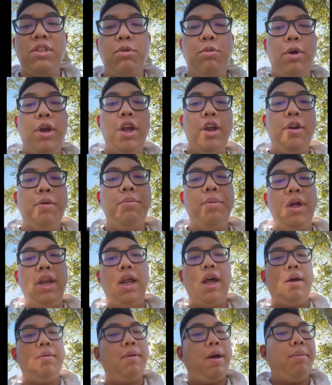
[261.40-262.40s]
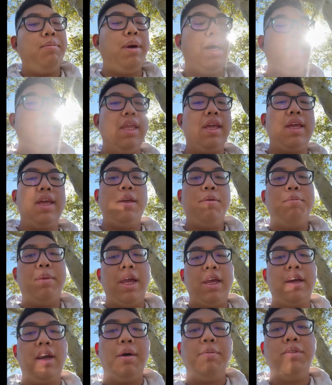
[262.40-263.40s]
Square, but I might think it
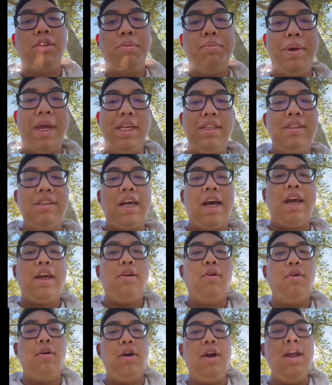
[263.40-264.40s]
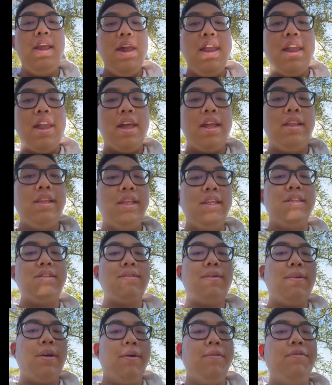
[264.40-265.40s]
might come to Bayside or in
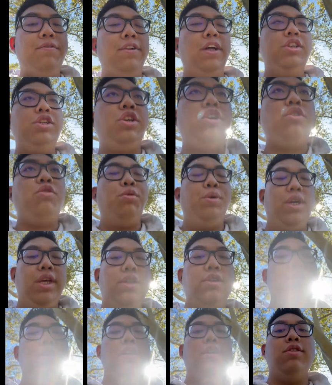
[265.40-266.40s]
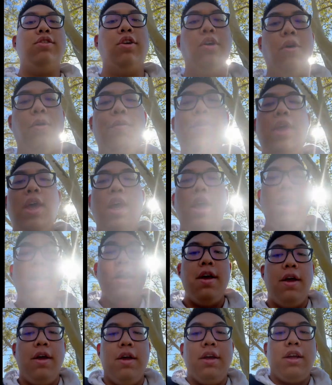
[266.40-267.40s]
this Flushing, Queens. So
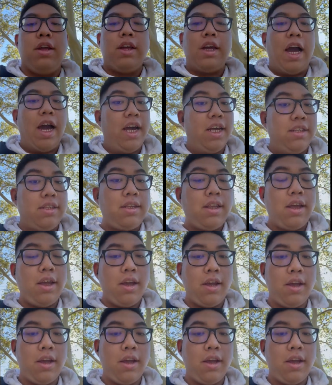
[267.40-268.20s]
guys,